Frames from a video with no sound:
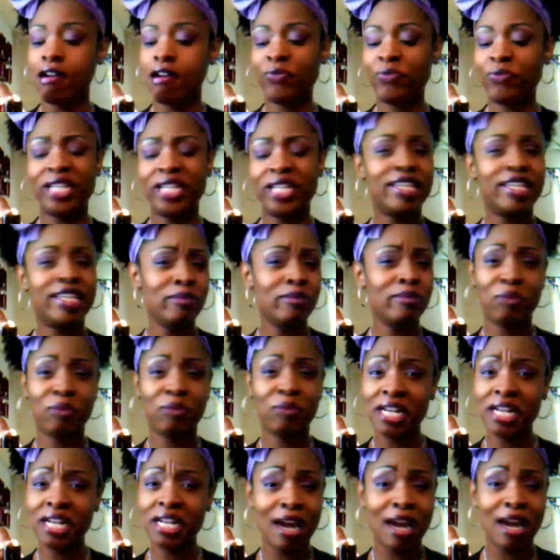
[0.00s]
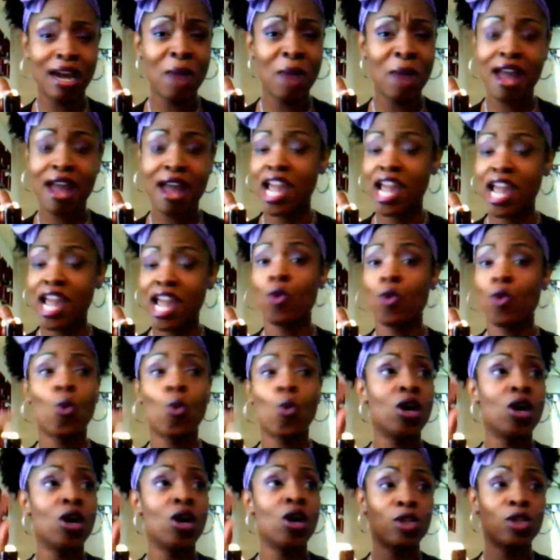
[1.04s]
It didn't break down my hair
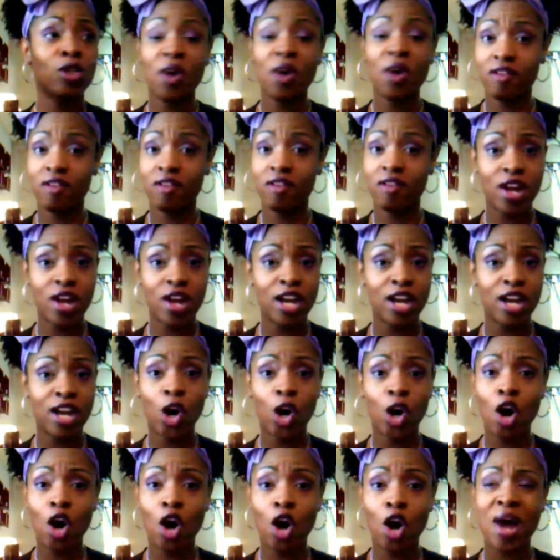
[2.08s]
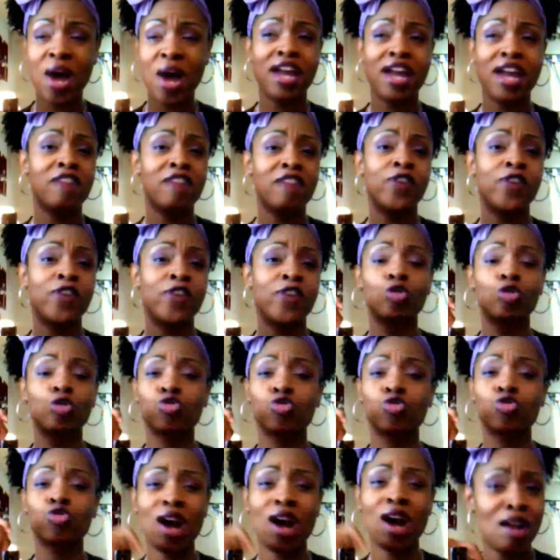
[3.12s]
whatsoever at all. My hair felt
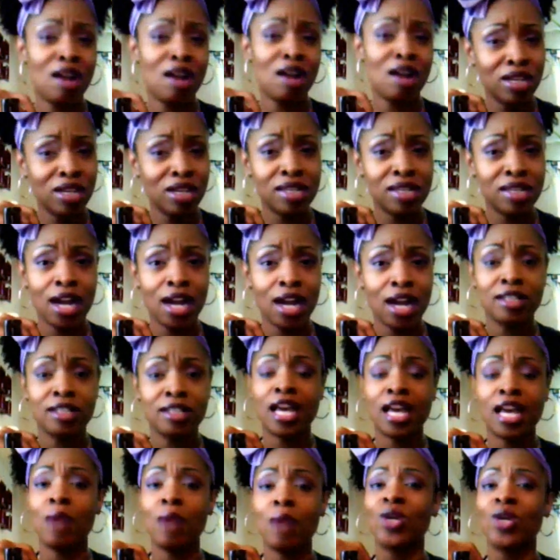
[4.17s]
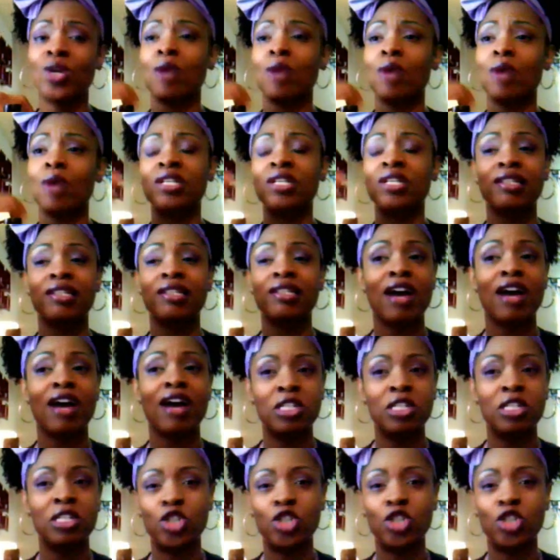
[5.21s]
dry the entire time. When I rinsed it out in
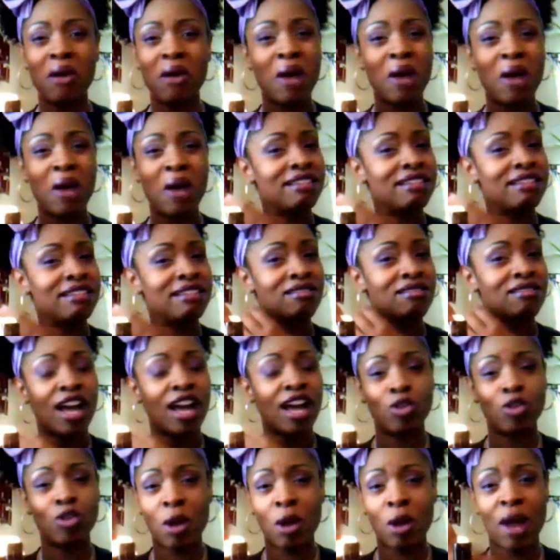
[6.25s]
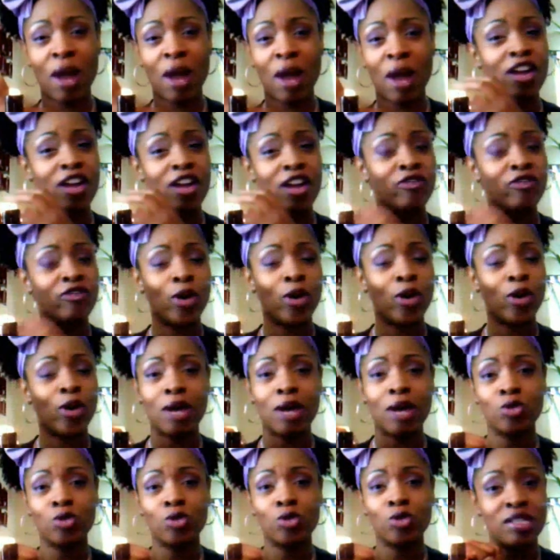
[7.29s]
the shower, I didn't like the way my hair felt when I
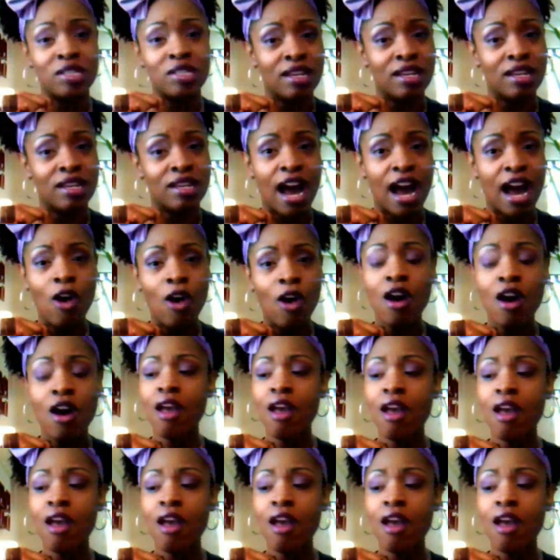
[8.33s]
was rinsing it out.